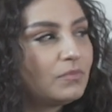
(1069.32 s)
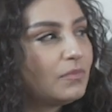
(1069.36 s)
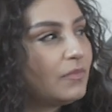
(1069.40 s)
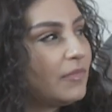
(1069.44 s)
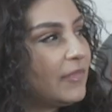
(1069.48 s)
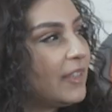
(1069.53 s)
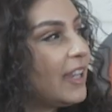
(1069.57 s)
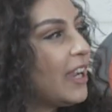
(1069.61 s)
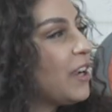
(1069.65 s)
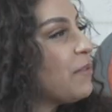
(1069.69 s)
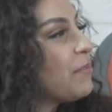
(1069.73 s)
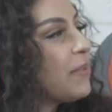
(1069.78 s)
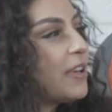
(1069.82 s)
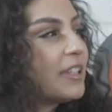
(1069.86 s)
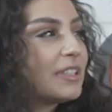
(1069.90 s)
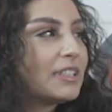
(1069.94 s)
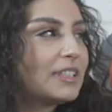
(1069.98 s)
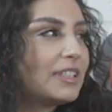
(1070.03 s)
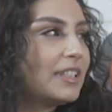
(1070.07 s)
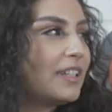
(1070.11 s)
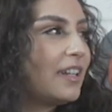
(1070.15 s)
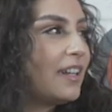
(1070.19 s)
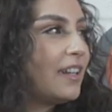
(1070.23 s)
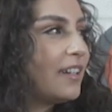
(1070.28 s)
Yeah,
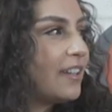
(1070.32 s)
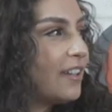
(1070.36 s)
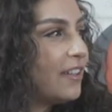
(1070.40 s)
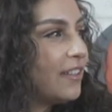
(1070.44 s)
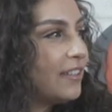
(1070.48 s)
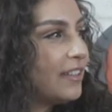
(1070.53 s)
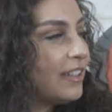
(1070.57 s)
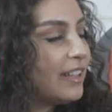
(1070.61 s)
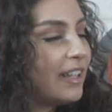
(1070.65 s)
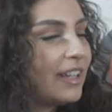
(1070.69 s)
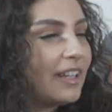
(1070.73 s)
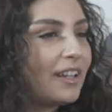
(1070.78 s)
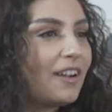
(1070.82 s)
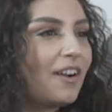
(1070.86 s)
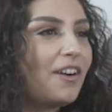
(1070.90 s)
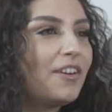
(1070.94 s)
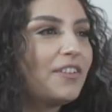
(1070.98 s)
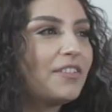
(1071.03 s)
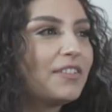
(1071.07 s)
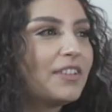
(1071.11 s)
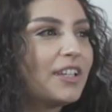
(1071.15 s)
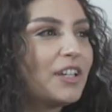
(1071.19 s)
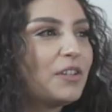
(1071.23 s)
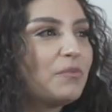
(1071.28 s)
Basquiat. All, like, all
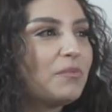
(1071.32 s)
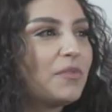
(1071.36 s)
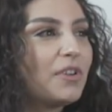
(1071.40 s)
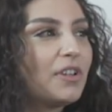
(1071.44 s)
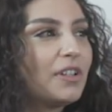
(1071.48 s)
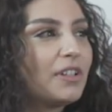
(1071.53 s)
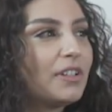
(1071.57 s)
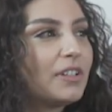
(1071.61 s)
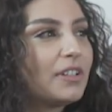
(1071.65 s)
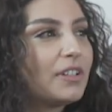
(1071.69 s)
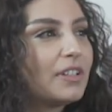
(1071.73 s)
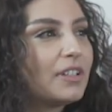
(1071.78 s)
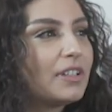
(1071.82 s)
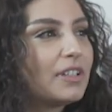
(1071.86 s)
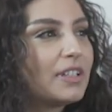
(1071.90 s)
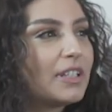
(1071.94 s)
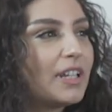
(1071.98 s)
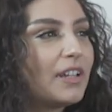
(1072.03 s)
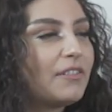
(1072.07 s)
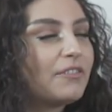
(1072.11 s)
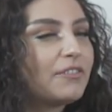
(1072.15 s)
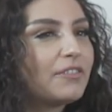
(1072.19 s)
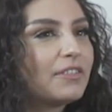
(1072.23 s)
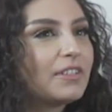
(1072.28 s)
of them are
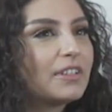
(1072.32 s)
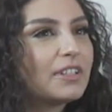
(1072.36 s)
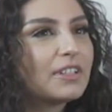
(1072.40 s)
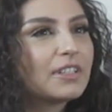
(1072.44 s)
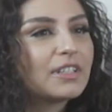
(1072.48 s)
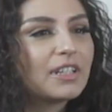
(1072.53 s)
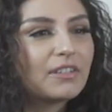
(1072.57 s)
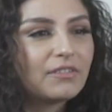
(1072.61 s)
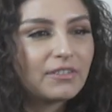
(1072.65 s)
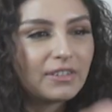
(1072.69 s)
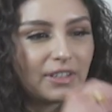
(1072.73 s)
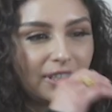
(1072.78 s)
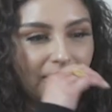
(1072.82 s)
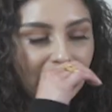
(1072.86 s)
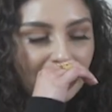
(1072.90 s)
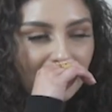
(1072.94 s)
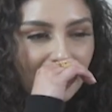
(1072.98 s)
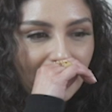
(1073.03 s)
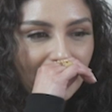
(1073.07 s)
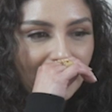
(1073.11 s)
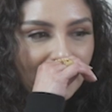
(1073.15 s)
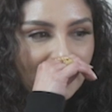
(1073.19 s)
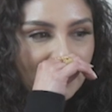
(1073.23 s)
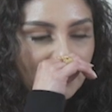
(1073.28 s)
def- definitely,
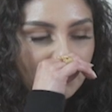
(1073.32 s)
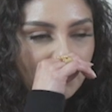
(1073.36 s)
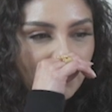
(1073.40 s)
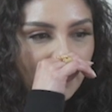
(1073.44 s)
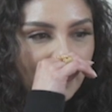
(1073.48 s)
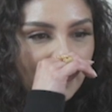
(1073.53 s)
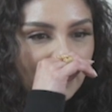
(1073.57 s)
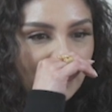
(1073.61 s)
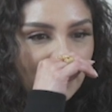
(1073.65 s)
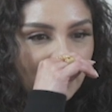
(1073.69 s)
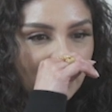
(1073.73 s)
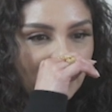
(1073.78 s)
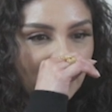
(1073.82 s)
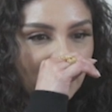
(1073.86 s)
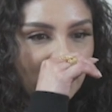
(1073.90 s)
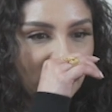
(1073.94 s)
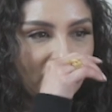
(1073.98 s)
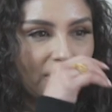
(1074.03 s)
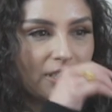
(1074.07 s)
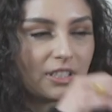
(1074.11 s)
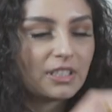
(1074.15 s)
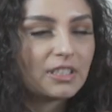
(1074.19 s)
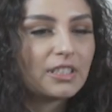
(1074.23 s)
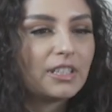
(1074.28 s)
like, inspirations and
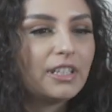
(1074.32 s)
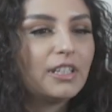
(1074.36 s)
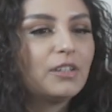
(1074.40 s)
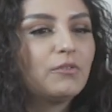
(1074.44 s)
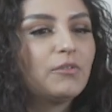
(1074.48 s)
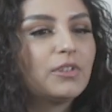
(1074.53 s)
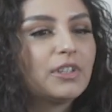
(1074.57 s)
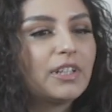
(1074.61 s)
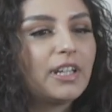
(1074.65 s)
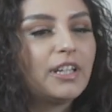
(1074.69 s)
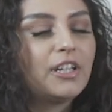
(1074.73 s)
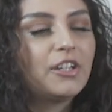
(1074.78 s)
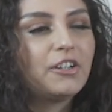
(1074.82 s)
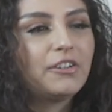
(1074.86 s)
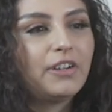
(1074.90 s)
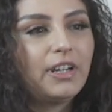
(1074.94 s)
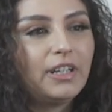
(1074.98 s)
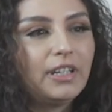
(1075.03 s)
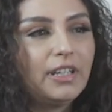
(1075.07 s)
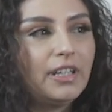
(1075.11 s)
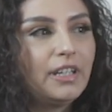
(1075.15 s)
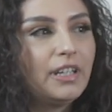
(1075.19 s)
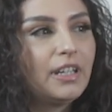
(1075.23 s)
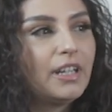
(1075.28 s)
just seeing what they
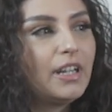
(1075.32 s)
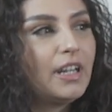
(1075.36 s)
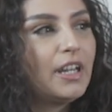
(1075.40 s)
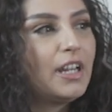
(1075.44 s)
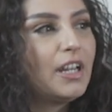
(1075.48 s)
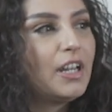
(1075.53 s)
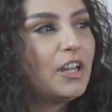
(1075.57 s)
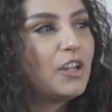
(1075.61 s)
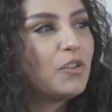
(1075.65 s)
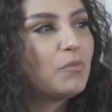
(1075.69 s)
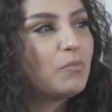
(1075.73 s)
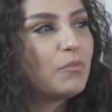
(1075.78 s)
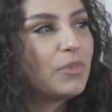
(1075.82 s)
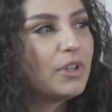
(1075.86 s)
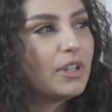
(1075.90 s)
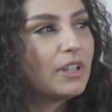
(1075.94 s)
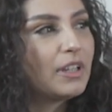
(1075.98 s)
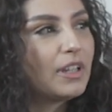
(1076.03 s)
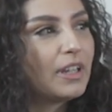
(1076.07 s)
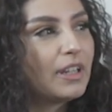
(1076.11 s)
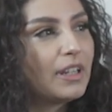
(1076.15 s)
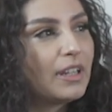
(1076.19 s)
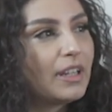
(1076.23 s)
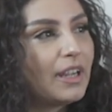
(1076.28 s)
created. But,
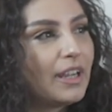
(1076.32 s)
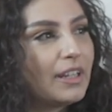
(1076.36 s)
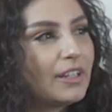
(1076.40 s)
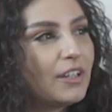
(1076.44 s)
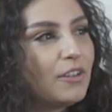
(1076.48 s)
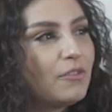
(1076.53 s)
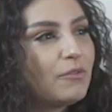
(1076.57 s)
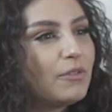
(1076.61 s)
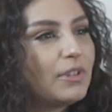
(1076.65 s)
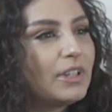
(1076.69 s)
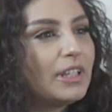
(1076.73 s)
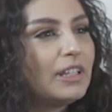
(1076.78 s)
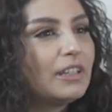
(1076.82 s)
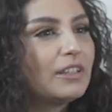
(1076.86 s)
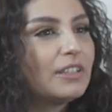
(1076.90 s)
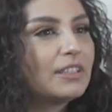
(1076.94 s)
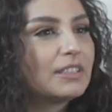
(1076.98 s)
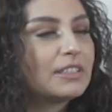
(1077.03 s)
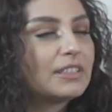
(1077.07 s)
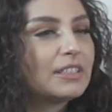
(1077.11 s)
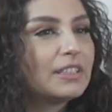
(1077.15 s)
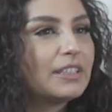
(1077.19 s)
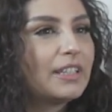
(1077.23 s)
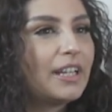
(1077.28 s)
like, I don't really look
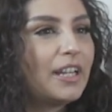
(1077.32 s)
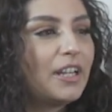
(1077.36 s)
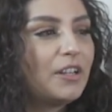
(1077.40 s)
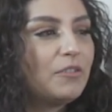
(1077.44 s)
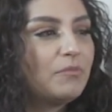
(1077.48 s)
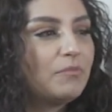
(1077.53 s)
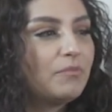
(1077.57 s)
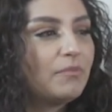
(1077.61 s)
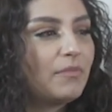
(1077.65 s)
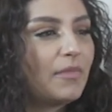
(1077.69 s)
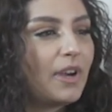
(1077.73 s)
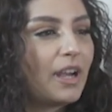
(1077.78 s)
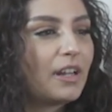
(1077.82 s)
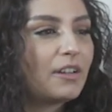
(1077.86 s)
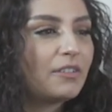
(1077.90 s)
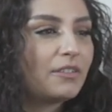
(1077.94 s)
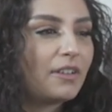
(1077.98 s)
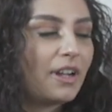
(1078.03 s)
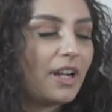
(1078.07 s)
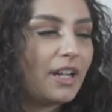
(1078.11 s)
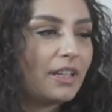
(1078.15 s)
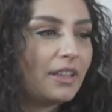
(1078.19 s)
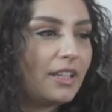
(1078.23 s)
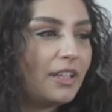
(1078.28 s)
to them. I
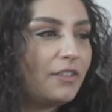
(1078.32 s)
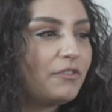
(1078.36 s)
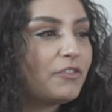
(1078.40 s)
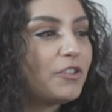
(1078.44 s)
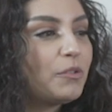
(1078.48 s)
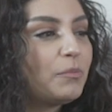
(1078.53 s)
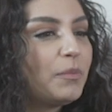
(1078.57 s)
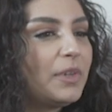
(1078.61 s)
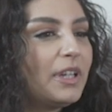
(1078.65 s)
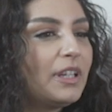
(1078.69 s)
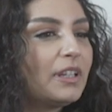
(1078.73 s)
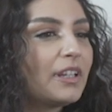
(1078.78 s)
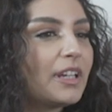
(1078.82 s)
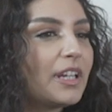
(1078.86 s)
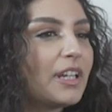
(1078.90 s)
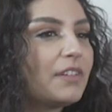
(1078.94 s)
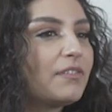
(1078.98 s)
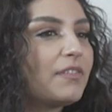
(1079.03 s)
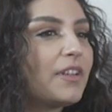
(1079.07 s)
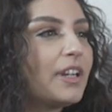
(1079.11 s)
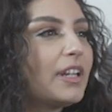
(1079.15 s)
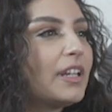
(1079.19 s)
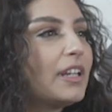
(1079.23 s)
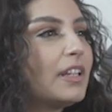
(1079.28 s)
don't, I think for me, like, if
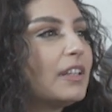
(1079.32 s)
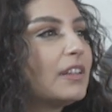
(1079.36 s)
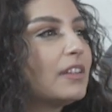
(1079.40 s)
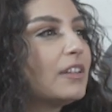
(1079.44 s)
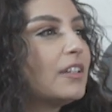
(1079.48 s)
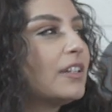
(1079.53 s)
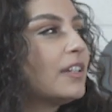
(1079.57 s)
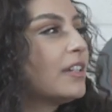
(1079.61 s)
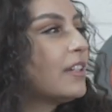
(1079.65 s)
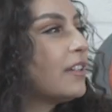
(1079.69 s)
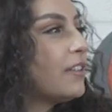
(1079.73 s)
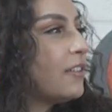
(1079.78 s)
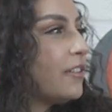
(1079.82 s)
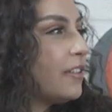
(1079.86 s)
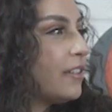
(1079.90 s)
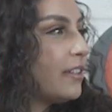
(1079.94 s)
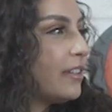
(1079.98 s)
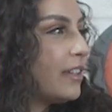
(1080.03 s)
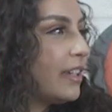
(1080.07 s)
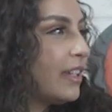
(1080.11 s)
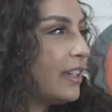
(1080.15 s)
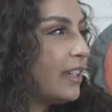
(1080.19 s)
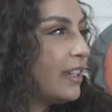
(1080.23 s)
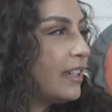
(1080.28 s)
I look or,
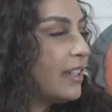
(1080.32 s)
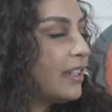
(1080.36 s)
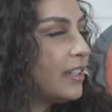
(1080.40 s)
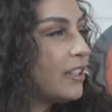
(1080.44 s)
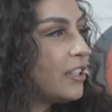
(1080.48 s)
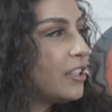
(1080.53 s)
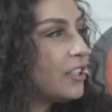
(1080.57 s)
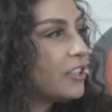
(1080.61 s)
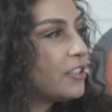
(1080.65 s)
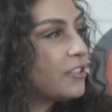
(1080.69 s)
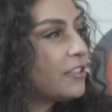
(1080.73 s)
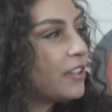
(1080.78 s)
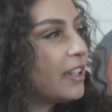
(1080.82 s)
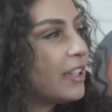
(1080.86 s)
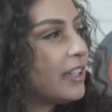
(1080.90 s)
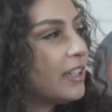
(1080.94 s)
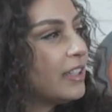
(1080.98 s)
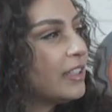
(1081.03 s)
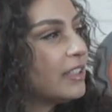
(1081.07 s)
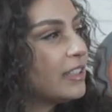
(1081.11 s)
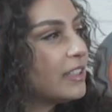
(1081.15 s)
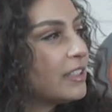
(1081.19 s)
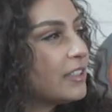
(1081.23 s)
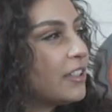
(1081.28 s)
like, trying
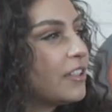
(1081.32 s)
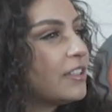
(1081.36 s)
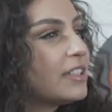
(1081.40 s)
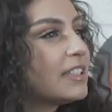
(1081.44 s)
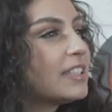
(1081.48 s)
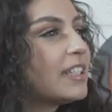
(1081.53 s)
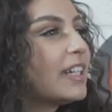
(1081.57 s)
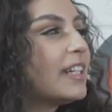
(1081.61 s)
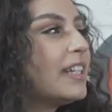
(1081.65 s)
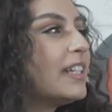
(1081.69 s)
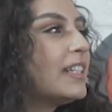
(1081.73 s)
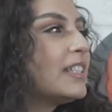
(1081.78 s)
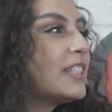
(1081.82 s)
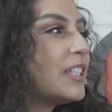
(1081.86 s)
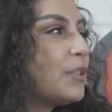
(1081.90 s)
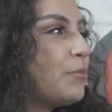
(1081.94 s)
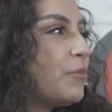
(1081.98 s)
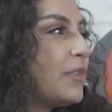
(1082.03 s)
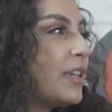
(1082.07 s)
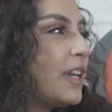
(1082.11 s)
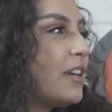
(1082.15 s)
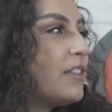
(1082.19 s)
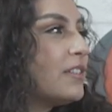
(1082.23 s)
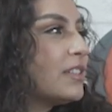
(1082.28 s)
to start studying
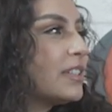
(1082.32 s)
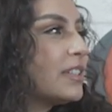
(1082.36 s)
someone else,